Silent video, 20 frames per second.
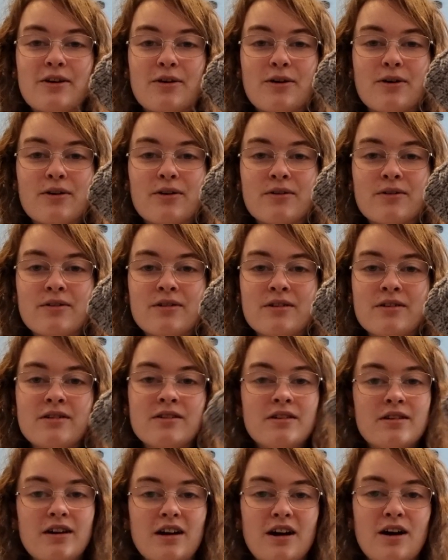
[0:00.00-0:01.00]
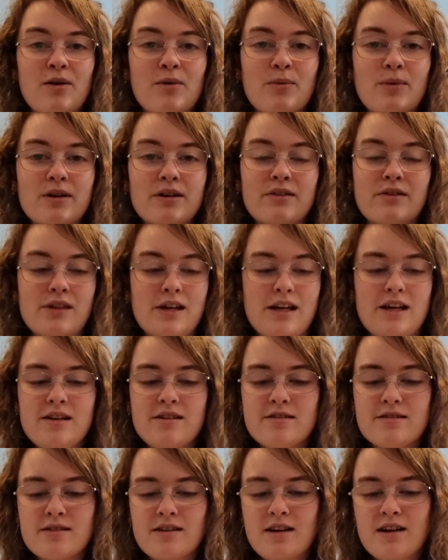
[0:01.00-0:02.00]
her one of
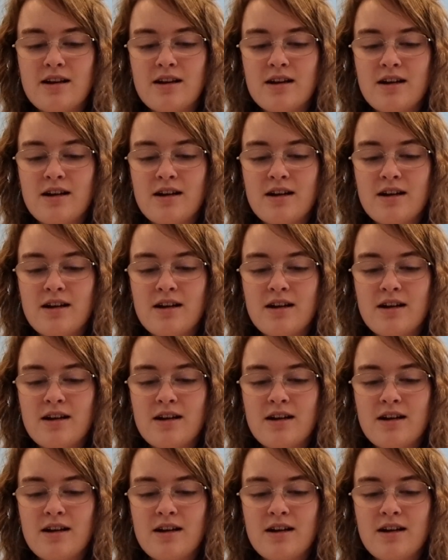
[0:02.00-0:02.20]
these.